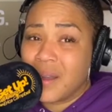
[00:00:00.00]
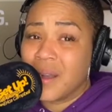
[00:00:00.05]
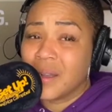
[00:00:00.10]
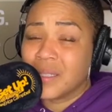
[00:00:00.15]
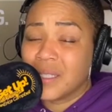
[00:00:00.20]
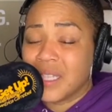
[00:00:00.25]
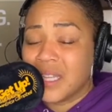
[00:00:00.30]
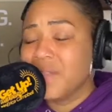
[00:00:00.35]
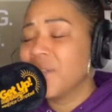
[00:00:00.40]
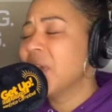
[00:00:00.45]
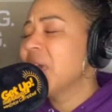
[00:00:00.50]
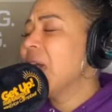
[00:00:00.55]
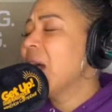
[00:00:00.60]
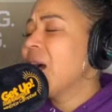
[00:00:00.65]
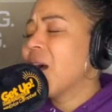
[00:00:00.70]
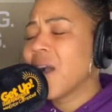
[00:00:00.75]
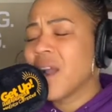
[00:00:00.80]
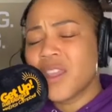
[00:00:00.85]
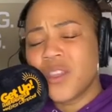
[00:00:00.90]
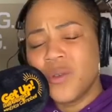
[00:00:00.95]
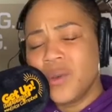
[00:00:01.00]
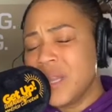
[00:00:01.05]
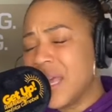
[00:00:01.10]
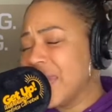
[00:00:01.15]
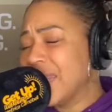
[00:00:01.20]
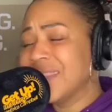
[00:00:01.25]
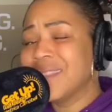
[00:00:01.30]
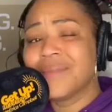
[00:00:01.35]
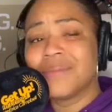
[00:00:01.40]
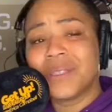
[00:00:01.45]
hard stuff? Are you
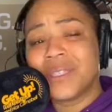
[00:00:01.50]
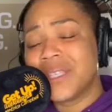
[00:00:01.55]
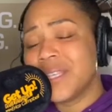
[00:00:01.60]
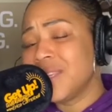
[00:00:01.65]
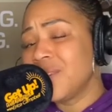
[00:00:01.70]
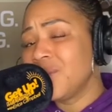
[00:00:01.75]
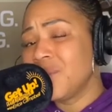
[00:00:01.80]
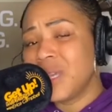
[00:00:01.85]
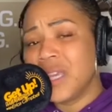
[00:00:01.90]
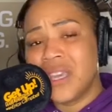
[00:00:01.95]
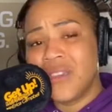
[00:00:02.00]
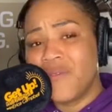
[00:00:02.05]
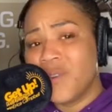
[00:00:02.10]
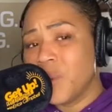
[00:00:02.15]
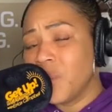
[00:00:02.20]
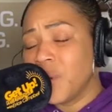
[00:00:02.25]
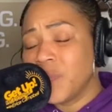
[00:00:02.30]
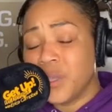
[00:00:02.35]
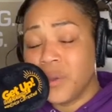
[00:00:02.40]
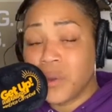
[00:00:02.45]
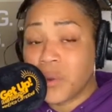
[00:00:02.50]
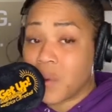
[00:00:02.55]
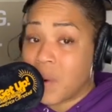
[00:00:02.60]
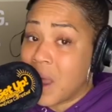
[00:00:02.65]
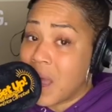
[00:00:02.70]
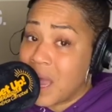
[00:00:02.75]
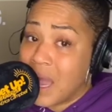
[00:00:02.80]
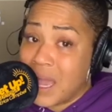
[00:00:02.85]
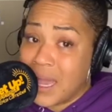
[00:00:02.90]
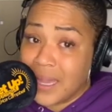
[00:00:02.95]
letting them see you even when you
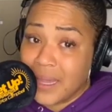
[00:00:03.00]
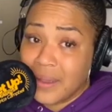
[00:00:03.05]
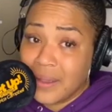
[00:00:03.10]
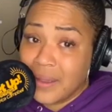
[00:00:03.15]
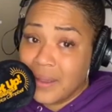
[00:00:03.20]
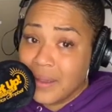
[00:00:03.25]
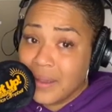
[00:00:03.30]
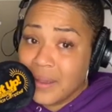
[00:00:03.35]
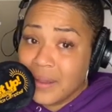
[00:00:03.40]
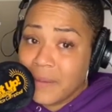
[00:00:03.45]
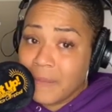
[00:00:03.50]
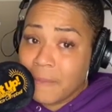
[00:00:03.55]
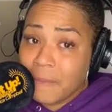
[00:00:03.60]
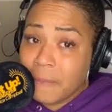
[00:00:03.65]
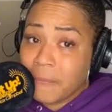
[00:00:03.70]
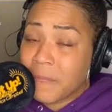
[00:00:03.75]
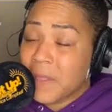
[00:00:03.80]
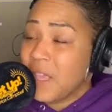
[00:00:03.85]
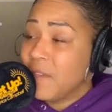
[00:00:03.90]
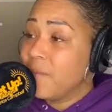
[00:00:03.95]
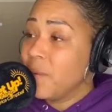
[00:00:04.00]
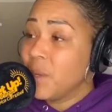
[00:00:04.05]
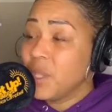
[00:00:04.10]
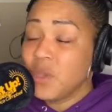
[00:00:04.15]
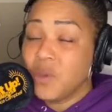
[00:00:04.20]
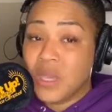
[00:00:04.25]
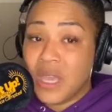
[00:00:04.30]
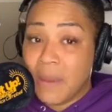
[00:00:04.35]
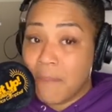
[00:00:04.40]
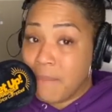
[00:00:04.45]
cry, even when
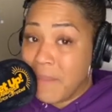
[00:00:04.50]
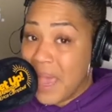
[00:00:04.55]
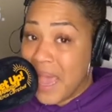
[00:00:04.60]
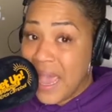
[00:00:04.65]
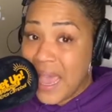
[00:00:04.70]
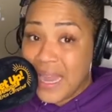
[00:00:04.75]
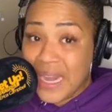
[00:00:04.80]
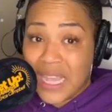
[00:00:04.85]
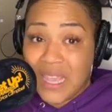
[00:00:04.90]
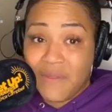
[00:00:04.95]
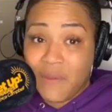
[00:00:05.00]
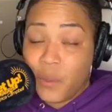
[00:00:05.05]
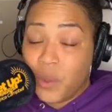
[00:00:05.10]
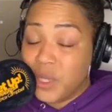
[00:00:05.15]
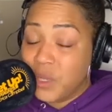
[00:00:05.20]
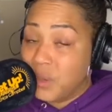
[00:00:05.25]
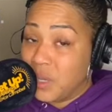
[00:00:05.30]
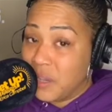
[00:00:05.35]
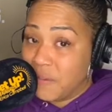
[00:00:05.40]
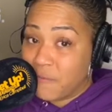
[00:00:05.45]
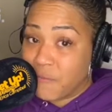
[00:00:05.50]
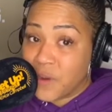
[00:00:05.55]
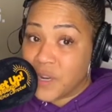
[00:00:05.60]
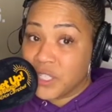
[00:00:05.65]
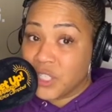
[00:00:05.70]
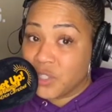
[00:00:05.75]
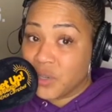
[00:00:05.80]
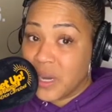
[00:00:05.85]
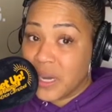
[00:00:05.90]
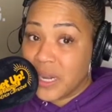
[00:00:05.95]
you get mad, even when you get
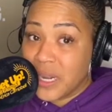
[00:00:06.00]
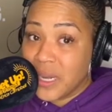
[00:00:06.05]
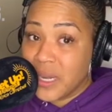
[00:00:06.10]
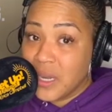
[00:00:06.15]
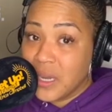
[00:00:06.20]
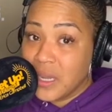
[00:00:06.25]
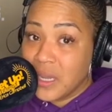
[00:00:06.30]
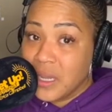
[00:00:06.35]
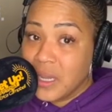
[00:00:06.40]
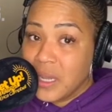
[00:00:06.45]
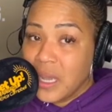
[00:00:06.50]
frustrated?